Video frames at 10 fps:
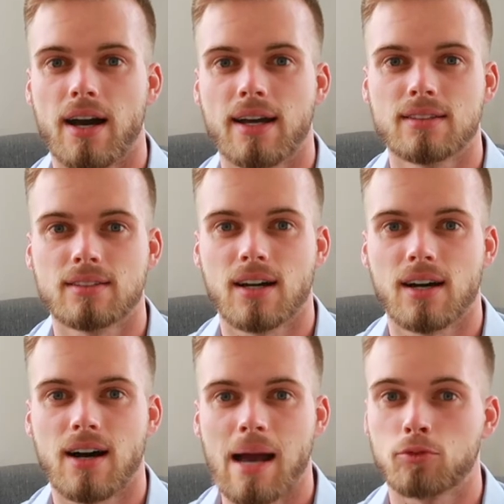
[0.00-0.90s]
And
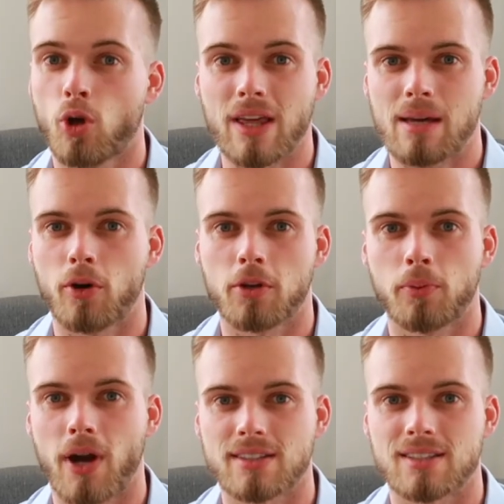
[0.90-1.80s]
I'm talking about the
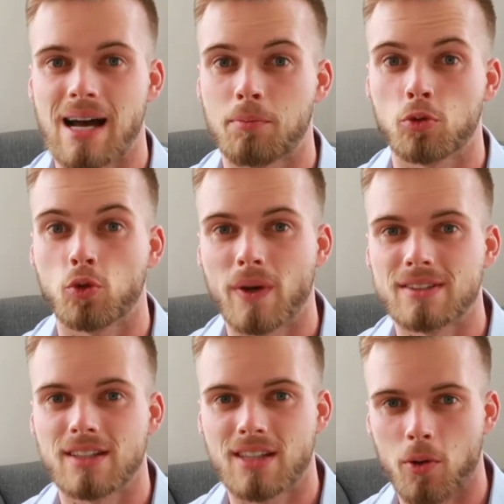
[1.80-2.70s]
prices up to
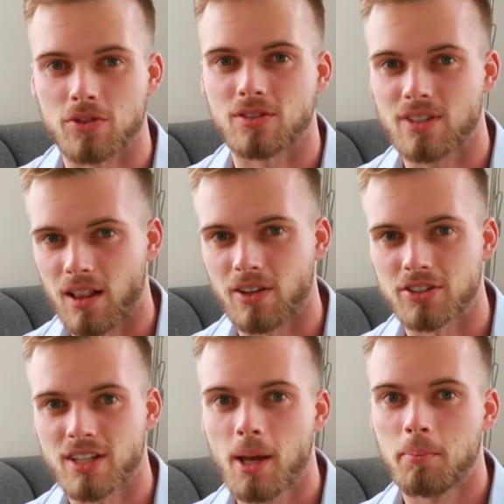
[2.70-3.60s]

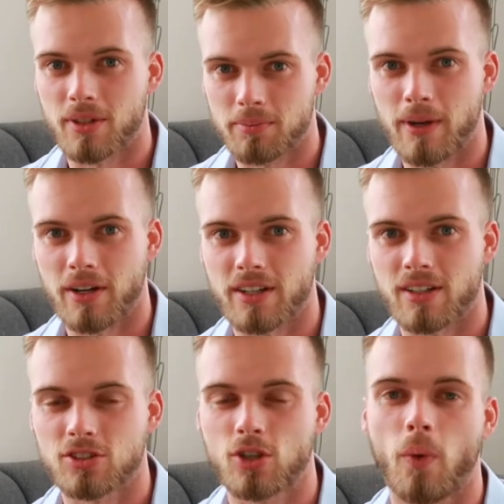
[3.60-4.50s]
$20,000 per
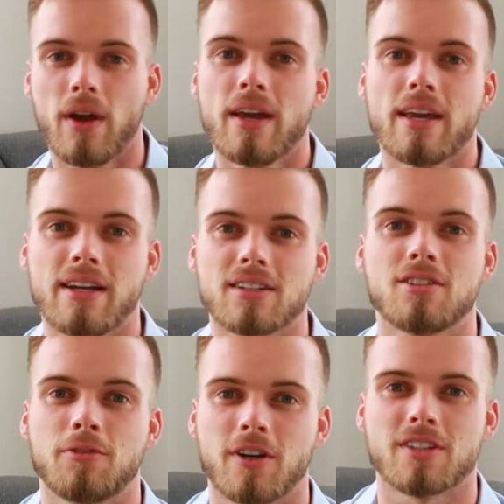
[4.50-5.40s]
deal. So here's
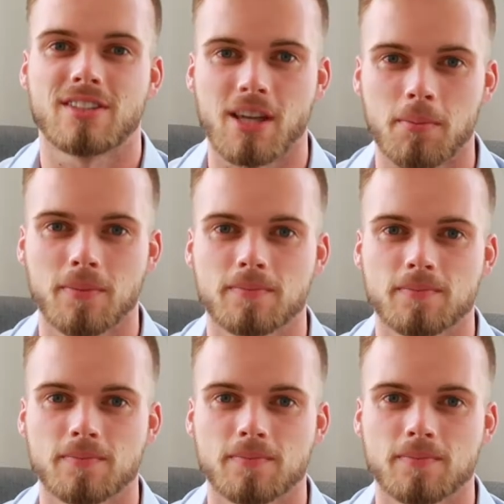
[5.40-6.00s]
the first tip.